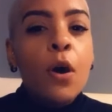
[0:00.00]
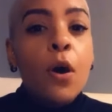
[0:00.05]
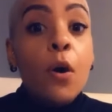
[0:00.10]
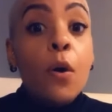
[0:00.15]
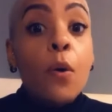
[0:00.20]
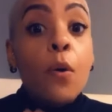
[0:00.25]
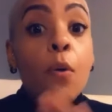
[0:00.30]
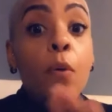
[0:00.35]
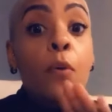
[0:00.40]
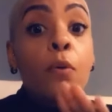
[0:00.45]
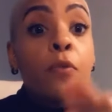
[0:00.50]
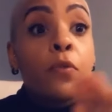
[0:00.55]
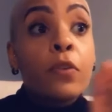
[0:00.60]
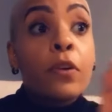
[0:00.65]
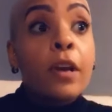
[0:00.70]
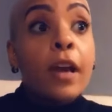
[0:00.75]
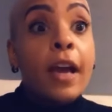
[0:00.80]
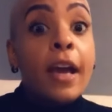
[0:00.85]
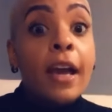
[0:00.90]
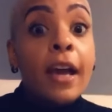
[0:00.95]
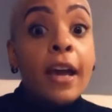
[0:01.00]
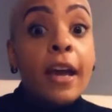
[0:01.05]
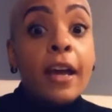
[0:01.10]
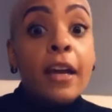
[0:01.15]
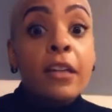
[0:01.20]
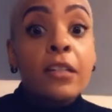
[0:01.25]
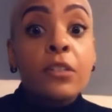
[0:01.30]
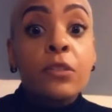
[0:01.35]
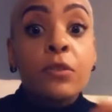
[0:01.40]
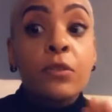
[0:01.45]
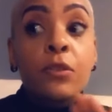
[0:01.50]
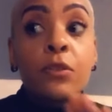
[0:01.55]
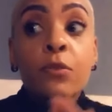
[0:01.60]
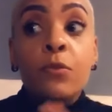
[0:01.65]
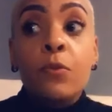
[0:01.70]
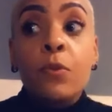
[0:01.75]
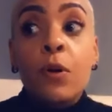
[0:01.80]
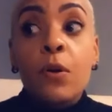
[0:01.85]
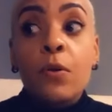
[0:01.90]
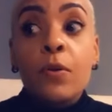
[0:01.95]
over ash or you
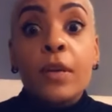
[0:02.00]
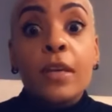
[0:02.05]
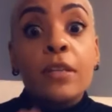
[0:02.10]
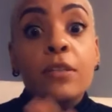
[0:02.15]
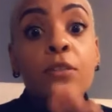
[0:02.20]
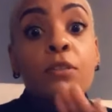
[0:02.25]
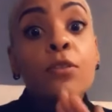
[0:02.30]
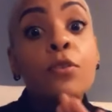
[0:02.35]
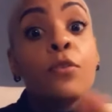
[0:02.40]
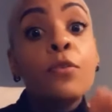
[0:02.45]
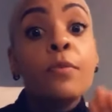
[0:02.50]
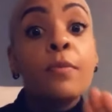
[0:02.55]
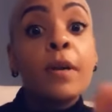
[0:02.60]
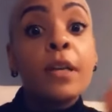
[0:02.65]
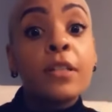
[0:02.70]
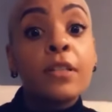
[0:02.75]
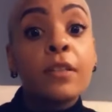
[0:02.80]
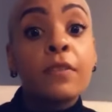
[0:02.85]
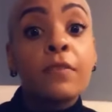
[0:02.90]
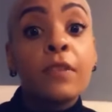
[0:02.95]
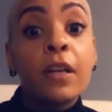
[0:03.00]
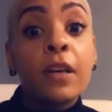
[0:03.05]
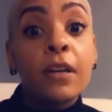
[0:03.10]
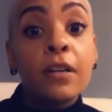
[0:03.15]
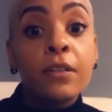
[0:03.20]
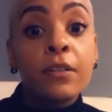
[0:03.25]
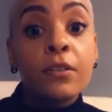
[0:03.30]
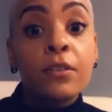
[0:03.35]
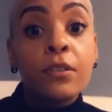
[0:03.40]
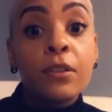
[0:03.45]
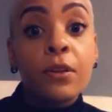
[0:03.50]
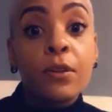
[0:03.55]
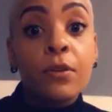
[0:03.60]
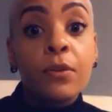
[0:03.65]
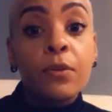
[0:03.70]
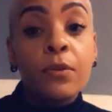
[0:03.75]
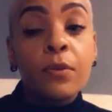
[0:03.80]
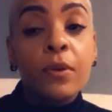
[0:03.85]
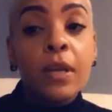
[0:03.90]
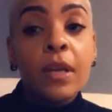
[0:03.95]
won't get too much of the
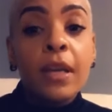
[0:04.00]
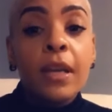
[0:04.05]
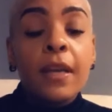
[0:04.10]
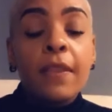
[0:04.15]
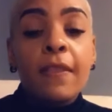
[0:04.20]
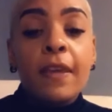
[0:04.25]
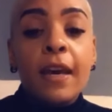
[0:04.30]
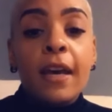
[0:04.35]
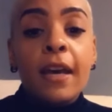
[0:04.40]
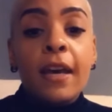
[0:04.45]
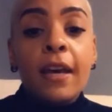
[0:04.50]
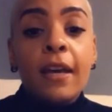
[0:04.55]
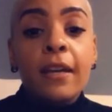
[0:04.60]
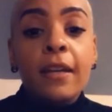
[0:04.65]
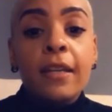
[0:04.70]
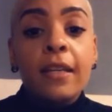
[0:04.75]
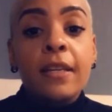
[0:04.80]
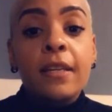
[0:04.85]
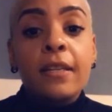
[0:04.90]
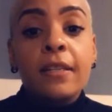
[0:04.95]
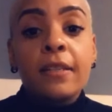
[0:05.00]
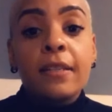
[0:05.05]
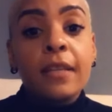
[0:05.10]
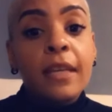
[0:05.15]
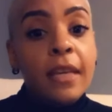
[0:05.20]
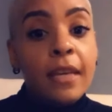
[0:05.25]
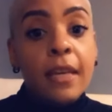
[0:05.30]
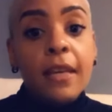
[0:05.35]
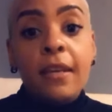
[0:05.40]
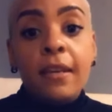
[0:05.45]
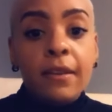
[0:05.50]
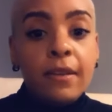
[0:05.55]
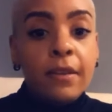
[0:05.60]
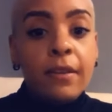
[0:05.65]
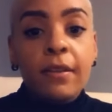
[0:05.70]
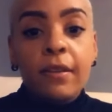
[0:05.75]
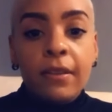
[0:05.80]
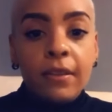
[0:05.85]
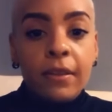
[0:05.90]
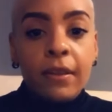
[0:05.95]
undertone that is in
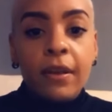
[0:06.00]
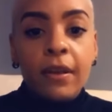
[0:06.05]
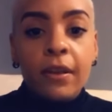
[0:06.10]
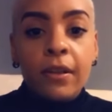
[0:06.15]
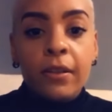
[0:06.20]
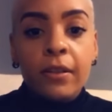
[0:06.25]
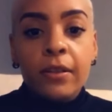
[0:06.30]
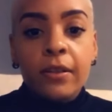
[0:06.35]
the color.